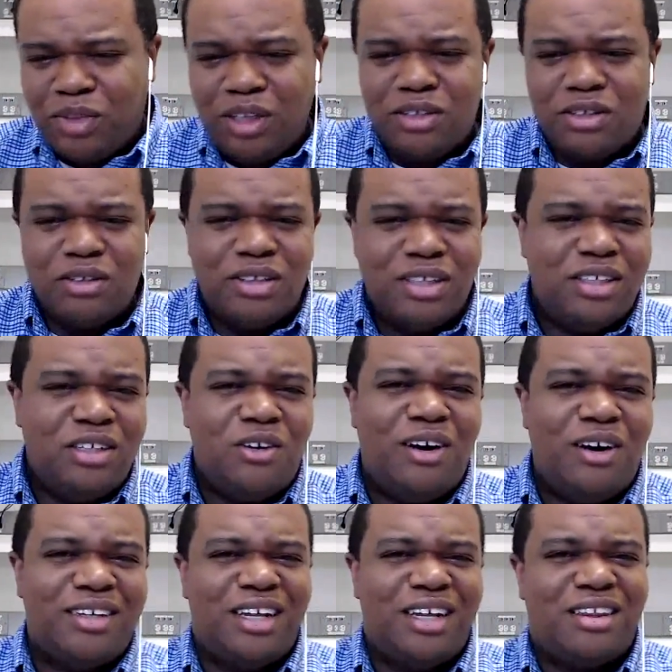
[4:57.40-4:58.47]
So then you go
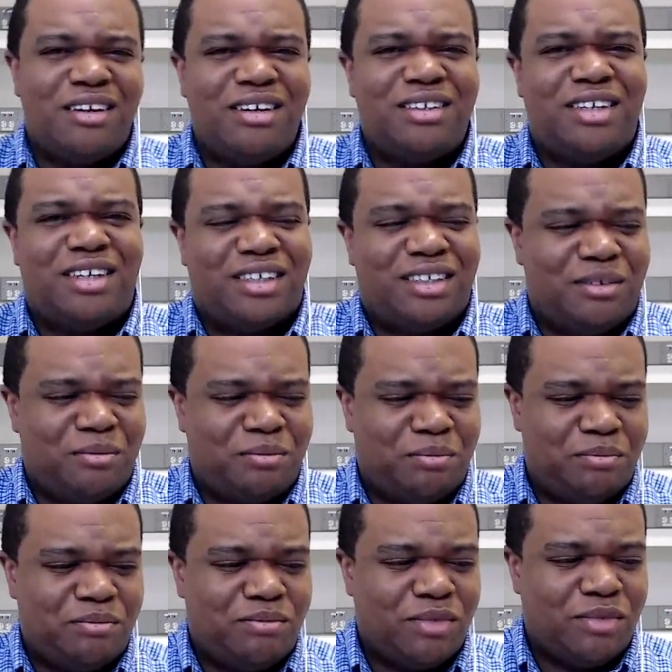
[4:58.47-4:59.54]
out that third night.
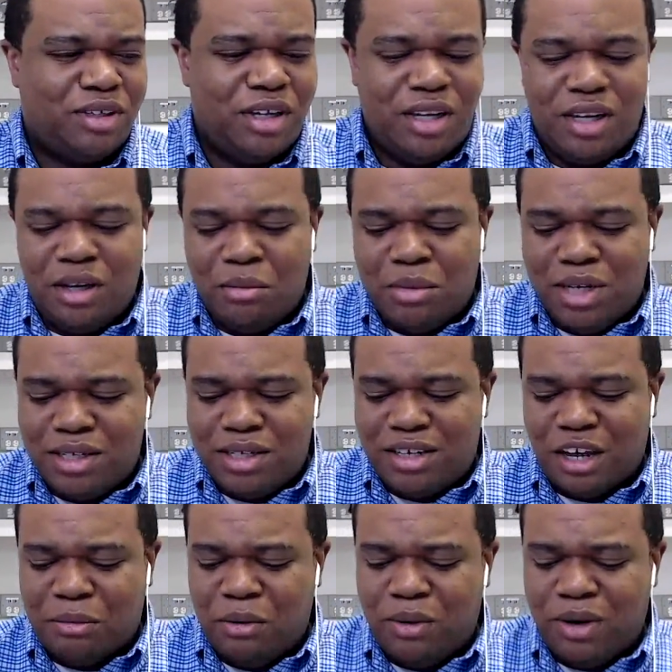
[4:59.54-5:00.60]
But this
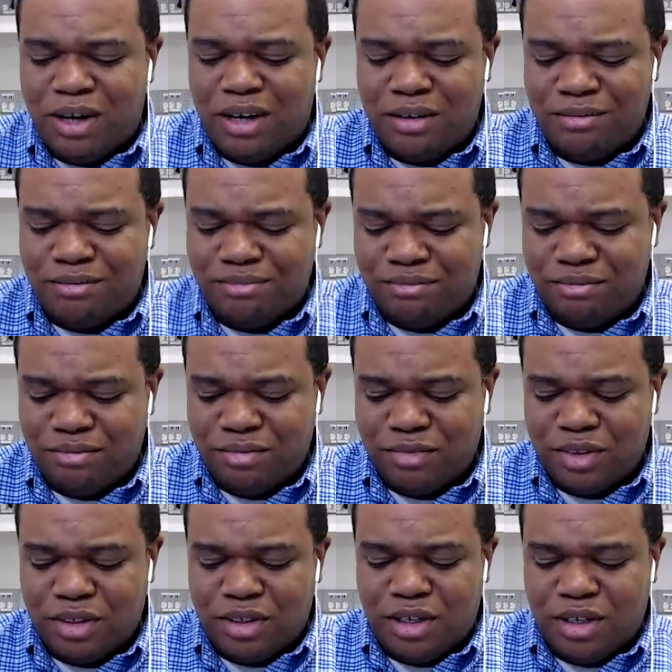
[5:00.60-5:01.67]
time you wear
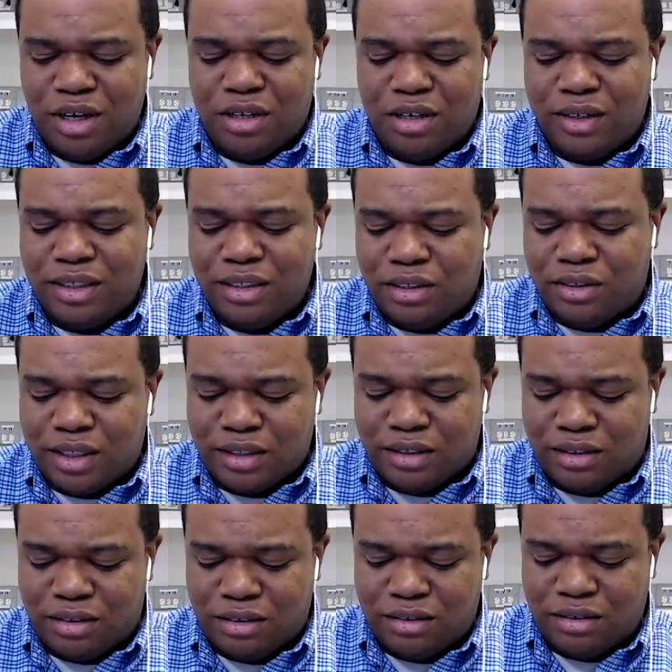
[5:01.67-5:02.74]
a green dress,